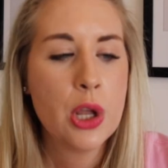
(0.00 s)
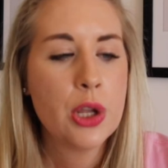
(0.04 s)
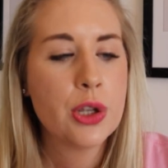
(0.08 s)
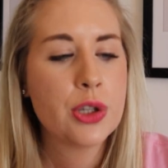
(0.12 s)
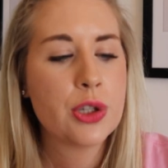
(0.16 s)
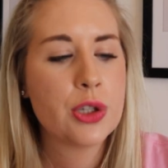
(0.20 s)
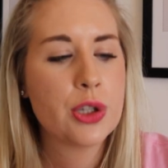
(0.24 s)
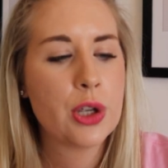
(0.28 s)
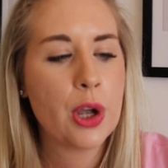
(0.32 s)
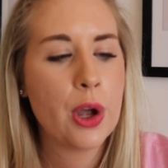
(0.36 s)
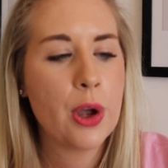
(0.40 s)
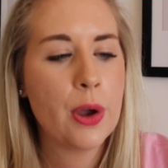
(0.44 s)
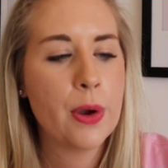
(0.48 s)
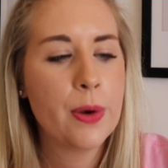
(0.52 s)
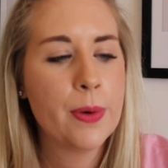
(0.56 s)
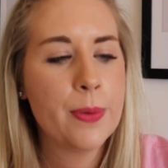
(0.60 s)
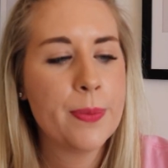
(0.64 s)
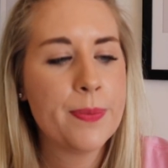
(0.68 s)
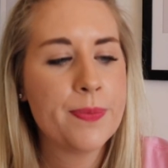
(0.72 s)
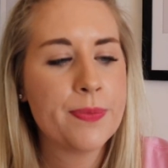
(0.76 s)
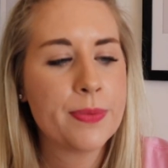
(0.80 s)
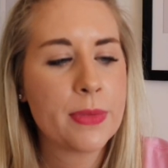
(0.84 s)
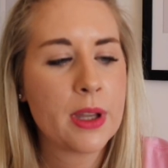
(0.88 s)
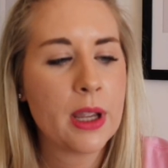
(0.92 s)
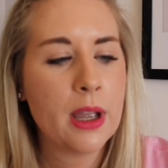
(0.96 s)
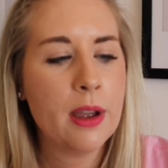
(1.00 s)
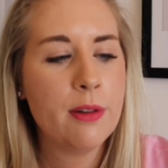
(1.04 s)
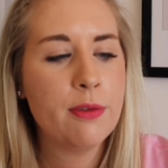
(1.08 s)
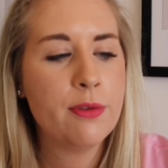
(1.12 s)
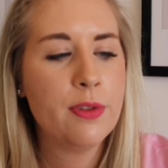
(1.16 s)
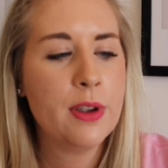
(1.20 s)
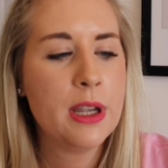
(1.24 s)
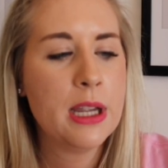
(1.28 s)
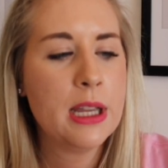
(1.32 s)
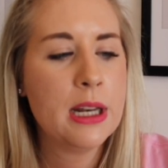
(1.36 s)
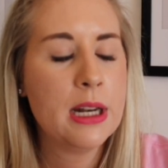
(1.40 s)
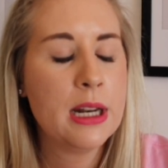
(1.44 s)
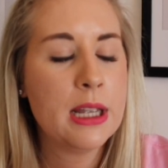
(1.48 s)
So
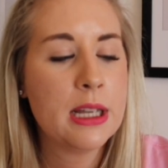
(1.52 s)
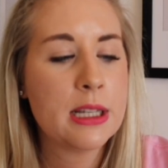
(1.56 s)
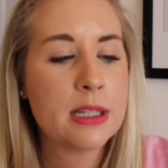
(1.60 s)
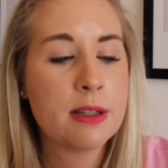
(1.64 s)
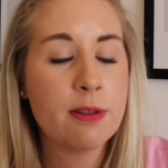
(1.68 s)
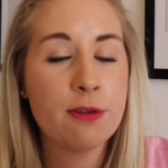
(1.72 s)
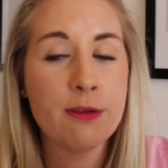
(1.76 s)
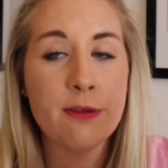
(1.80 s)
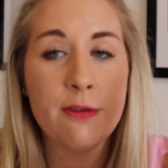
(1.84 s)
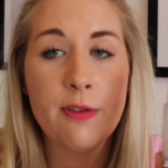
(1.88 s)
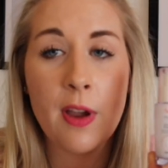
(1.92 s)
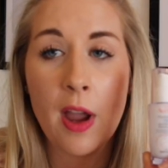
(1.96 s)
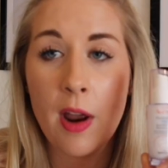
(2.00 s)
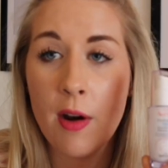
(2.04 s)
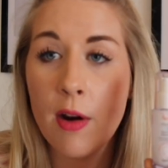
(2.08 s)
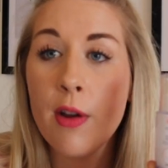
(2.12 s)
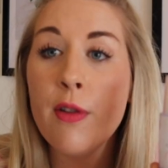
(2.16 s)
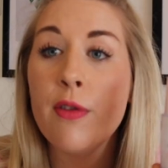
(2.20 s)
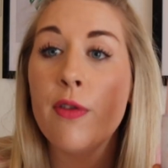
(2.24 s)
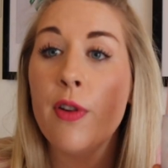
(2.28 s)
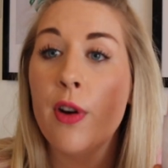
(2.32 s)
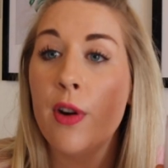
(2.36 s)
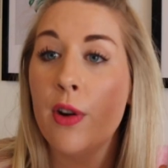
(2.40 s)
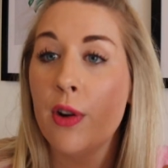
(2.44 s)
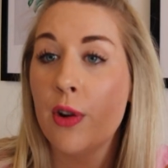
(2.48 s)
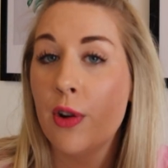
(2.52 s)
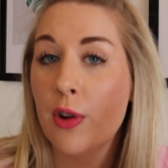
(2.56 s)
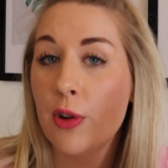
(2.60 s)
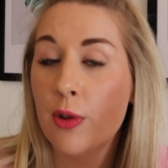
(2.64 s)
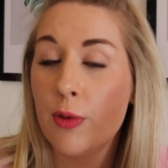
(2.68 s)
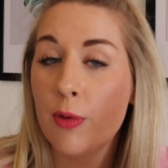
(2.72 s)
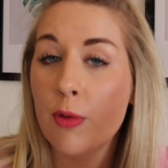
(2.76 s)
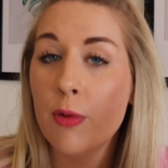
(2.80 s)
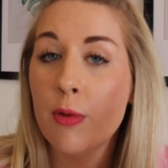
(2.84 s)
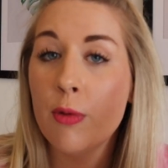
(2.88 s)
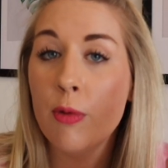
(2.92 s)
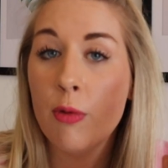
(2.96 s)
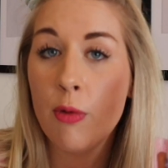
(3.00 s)
Avene is a very, very
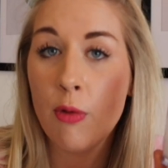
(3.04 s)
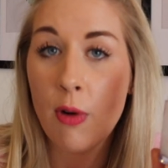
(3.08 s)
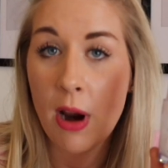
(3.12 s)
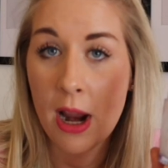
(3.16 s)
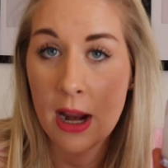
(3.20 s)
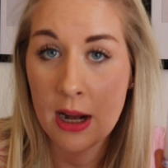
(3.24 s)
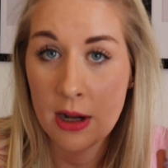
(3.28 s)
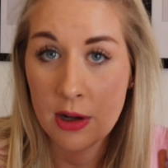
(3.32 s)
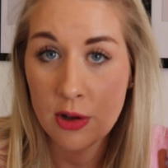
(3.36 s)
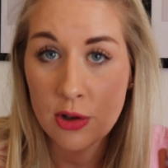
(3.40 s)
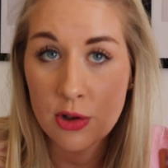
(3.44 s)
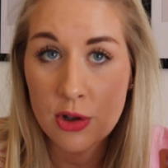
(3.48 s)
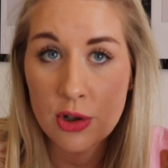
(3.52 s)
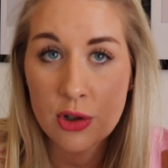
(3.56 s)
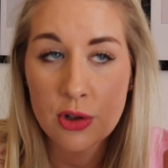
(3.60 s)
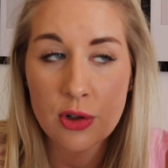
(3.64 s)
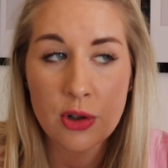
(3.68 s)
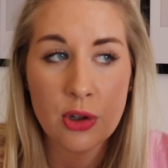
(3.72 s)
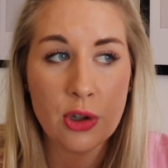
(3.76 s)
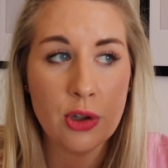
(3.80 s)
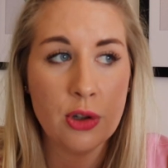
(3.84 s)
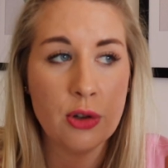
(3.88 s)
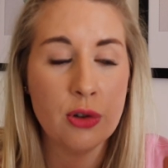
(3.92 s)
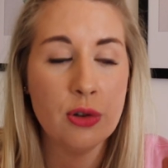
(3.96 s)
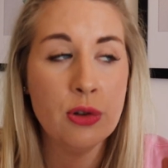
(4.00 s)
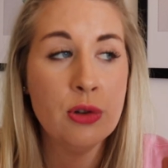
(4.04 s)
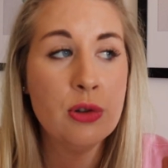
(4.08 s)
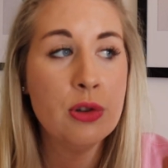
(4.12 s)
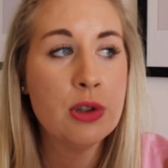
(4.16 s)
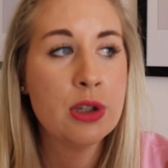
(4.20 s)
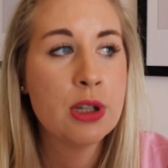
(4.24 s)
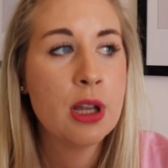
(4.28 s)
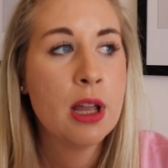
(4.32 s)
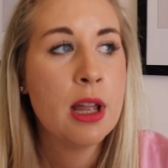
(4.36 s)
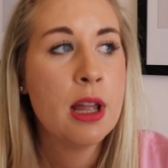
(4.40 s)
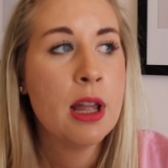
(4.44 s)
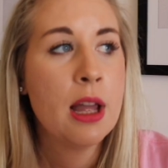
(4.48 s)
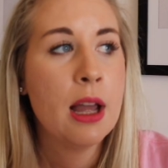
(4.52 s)
good range to
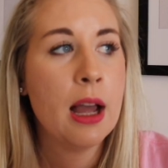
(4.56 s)
use.